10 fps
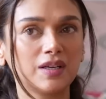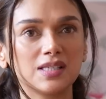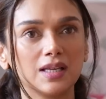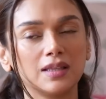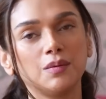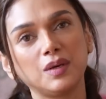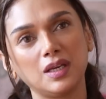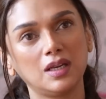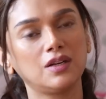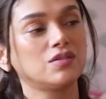because at the
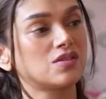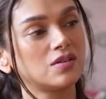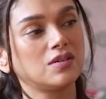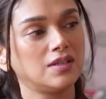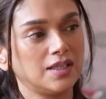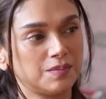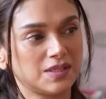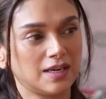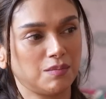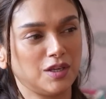beginning it used to really
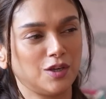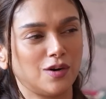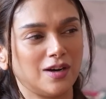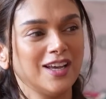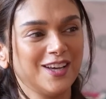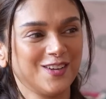upset me, or,